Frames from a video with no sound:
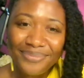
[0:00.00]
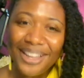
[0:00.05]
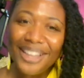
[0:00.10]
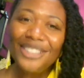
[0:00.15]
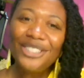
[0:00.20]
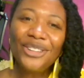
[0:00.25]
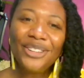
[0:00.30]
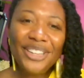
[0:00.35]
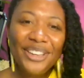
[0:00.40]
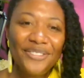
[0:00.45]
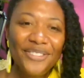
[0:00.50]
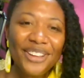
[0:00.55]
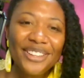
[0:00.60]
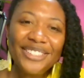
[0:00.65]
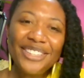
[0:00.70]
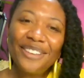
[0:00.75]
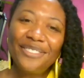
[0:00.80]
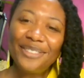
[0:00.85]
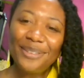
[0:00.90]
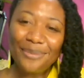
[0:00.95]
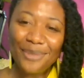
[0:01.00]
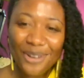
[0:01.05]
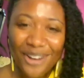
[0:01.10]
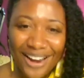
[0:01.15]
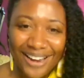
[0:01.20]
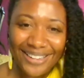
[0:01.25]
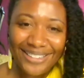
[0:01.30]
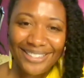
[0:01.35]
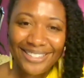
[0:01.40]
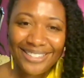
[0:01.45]
So give yourself some
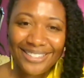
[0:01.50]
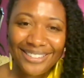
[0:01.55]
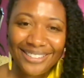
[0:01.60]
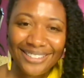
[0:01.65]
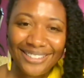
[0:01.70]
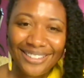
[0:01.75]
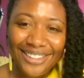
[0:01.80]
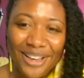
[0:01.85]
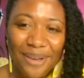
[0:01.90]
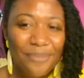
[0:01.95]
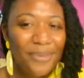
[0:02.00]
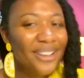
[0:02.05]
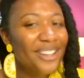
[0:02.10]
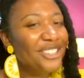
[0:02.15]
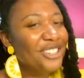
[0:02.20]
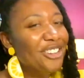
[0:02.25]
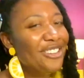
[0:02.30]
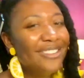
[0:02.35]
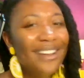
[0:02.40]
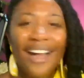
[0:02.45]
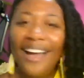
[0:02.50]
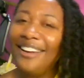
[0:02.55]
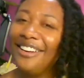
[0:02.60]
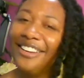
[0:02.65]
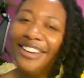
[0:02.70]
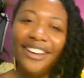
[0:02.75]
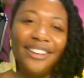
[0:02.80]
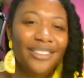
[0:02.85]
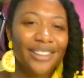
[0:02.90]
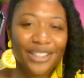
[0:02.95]
grace because you're not
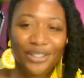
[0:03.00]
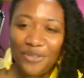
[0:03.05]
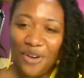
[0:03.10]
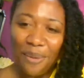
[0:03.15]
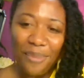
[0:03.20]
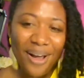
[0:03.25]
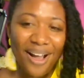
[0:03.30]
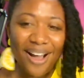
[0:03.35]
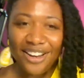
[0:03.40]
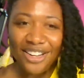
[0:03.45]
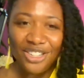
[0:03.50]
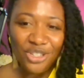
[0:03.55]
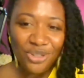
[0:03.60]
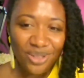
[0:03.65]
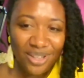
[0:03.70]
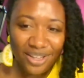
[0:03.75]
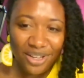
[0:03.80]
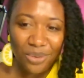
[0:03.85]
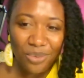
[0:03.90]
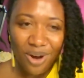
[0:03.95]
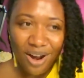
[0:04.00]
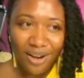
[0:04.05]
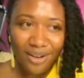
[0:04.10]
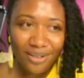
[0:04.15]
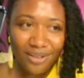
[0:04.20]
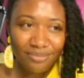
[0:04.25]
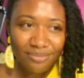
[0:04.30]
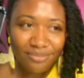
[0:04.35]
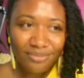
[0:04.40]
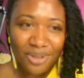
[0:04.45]
nearly as far behind as you think you are.
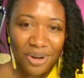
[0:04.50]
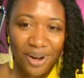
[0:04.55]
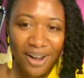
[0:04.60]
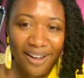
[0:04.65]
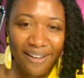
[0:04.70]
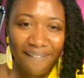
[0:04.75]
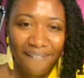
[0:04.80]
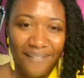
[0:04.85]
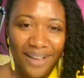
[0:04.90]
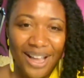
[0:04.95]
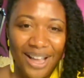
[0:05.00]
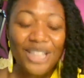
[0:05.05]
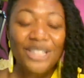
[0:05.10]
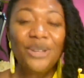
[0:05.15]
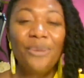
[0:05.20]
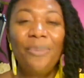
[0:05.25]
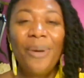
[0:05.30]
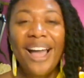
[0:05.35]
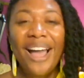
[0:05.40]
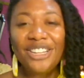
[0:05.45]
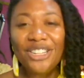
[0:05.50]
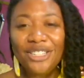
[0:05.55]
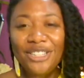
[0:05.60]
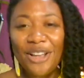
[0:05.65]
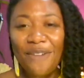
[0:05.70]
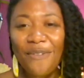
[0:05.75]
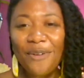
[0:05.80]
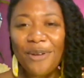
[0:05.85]
Okay. So pat yourself